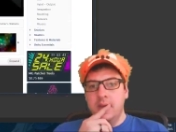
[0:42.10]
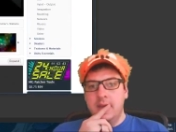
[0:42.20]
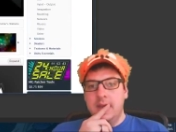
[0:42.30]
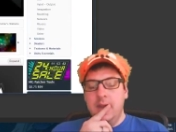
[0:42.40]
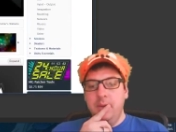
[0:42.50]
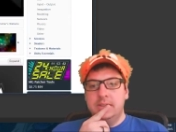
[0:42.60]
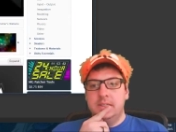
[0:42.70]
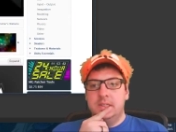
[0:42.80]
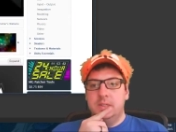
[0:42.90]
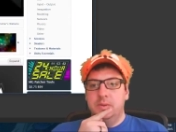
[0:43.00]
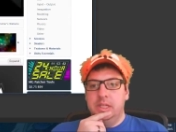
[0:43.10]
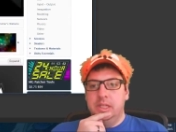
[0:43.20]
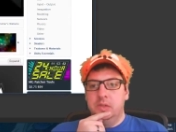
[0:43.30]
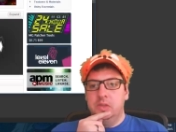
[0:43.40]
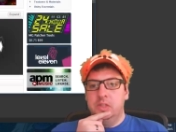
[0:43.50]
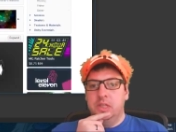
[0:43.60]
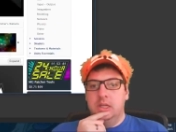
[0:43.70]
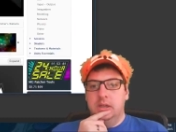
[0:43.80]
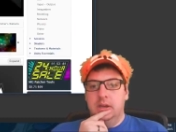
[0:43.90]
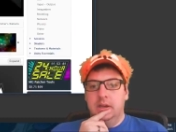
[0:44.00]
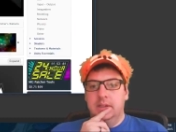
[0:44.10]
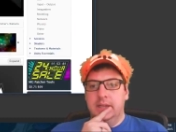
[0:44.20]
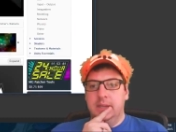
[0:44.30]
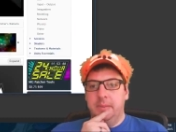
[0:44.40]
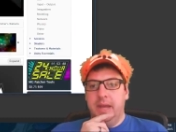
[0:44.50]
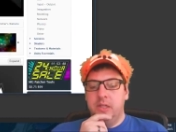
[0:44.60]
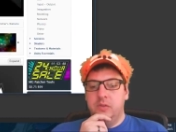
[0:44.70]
Anyways, this is a really interesting lighting package for